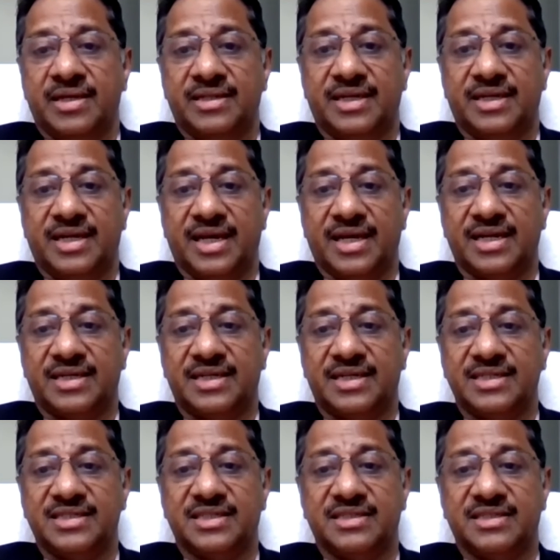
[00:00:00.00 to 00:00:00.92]
The
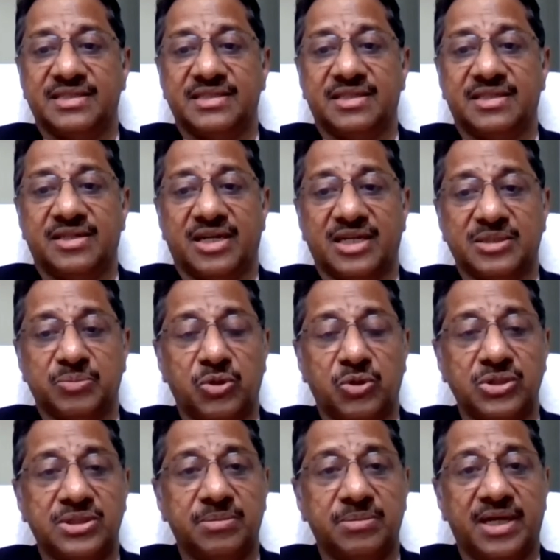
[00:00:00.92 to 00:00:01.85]
directors
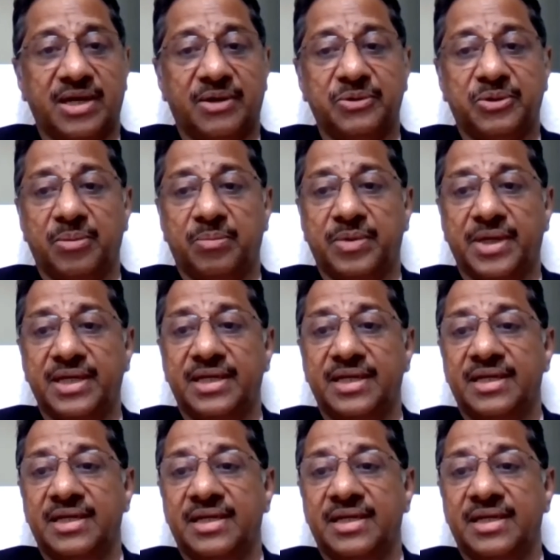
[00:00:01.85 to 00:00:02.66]
responsible have to pay